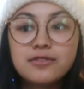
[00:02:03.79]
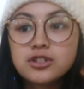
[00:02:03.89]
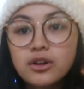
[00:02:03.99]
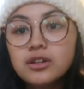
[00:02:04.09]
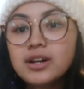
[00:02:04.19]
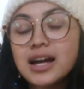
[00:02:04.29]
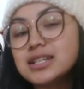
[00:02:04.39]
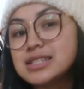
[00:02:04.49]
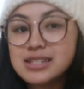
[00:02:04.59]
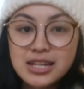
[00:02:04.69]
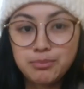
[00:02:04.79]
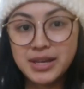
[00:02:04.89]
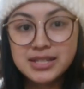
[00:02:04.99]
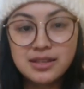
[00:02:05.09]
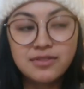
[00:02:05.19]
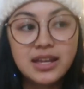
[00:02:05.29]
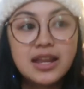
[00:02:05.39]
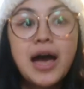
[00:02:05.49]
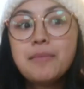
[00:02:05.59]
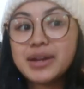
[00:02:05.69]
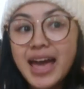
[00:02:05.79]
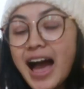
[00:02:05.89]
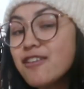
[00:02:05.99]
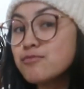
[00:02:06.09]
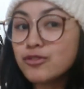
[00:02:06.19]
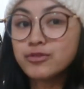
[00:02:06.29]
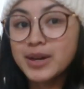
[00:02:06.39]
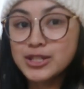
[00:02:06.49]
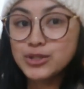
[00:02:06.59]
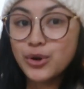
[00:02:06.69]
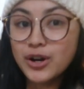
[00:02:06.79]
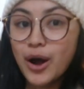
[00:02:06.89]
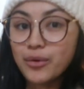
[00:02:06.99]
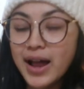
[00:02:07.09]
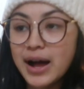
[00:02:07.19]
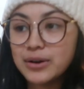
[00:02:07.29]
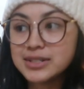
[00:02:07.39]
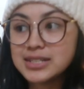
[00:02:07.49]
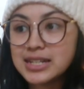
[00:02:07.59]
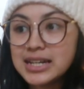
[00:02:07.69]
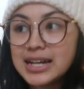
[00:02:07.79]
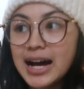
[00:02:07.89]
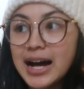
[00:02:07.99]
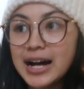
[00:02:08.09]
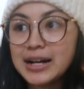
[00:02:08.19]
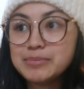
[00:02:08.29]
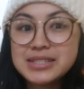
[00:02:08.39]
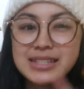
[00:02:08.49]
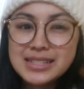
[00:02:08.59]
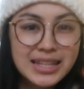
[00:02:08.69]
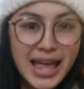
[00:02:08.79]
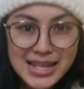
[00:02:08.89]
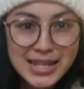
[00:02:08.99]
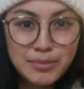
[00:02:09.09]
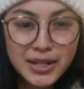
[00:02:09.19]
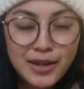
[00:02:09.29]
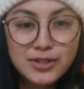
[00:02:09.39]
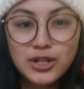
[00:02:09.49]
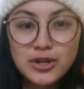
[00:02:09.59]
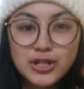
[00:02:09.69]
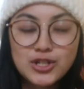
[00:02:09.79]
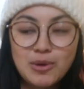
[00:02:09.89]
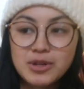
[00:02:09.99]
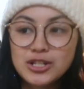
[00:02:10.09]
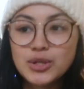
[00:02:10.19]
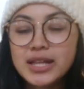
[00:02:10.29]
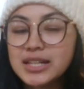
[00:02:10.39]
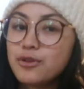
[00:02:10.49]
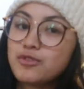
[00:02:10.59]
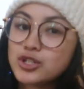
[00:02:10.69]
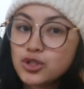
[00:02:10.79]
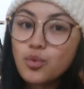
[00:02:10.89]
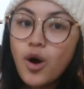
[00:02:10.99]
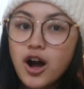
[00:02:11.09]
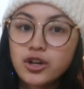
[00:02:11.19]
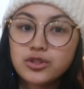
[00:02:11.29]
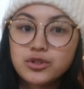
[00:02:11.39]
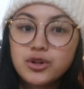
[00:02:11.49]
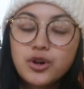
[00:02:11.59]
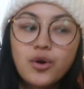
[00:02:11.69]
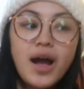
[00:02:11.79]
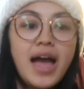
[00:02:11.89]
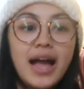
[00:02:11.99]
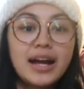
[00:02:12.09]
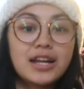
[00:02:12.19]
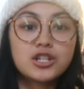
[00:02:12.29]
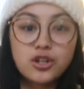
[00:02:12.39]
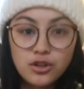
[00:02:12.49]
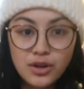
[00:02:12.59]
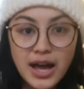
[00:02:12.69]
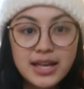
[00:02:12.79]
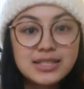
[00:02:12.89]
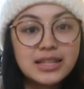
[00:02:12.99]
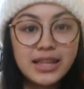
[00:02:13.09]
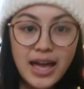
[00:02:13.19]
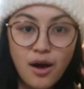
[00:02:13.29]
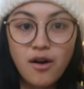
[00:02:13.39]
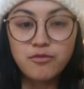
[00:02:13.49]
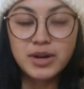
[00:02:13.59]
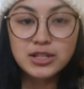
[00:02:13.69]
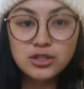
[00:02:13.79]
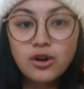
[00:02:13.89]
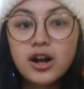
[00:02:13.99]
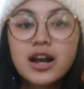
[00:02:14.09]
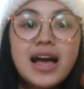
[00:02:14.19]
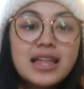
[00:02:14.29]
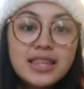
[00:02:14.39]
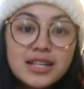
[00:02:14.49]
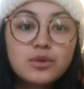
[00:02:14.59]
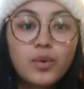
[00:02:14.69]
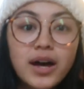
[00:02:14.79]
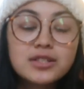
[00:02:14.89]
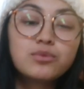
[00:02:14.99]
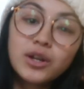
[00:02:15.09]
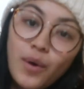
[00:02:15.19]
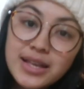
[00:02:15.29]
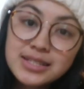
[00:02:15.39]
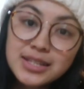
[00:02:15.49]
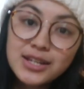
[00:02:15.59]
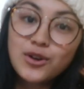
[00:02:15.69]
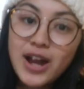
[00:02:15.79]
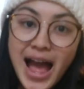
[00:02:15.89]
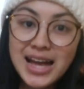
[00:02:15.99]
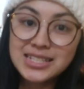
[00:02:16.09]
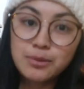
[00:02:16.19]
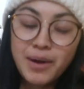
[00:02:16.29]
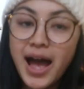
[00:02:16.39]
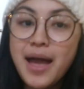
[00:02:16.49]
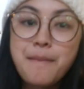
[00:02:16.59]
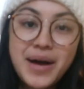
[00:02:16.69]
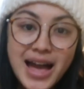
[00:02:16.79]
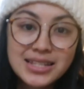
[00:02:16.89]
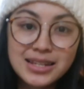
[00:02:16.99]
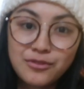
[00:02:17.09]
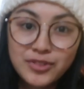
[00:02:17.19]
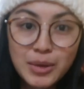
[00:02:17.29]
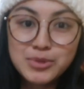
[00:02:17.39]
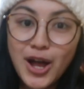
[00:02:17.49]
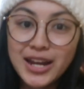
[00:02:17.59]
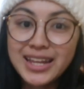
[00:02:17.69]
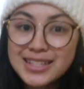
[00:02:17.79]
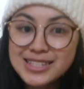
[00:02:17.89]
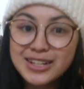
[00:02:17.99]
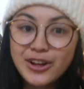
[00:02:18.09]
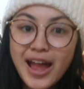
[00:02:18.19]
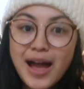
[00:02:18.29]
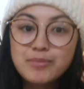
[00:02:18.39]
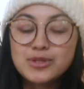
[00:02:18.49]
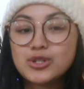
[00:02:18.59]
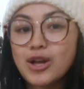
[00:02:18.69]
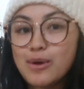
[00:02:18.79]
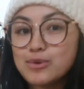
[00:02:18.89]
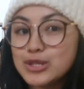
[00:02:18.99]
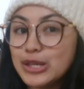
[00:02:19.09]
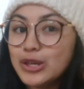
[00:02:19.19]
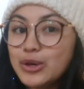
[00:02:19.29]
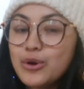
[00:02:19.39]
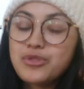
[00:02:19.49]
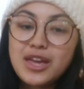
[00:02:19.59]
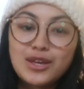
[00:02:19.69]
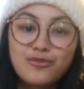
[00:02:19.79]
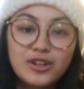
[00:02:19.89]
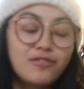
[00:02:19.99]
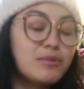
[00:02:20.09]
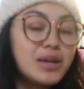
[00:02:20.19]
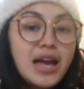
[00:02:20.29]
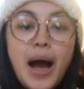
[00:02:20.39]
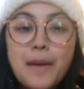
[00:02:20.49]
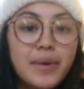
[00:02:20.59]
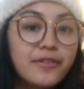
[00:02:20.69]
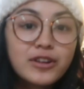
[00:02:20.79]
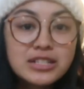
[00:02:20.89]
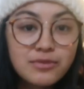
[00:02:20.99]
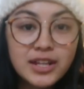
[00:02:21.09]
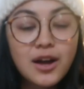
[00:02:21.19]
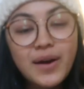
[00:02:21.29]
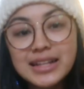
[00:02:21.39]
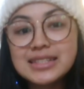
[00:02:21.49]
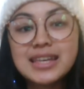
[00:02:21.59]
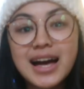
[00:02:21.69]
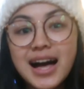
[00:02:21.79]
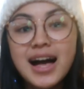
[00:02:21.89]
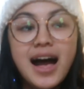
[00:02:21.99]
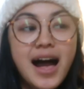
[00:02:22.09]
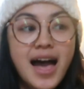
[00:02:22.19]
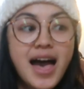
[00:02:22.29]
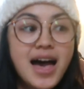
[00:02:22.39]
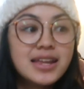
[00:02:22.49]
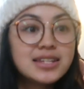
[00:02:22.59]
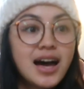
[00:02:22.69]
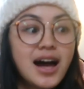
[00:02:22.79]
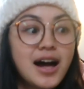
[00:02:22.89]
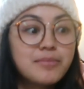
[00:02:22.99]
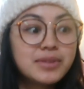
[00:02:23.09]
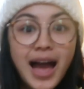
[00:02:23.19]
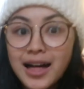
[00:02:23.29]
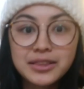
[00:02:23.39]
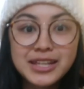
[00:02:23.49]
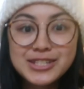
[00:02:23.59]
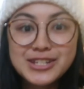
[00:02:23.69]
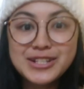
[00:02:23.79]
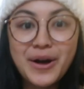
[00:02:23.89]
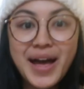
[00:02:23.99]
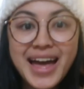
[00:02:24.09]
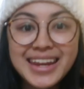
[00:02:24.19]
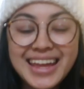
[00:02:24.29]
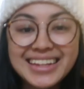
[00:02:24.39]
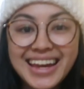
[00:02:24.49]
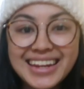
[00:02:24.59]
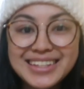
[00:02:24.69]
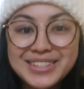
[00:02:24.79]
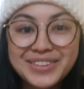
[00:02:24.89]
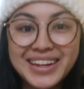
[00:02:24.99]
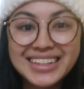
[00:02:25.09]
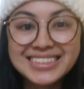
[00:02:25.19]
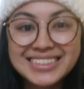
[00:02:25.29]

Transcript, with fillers: and I've shown you kind of sneak peeks of it, but I have moved my store around um, since the last time that I've showed you, so I'm going to do like an official walkthrough and kind of show you guys the layout of my store. This was requested or asked by Buys and Flips on Instagram, so shout out to you. Thank you for giving me my first video idea, and um, yeah, let's just go ahead and get into it.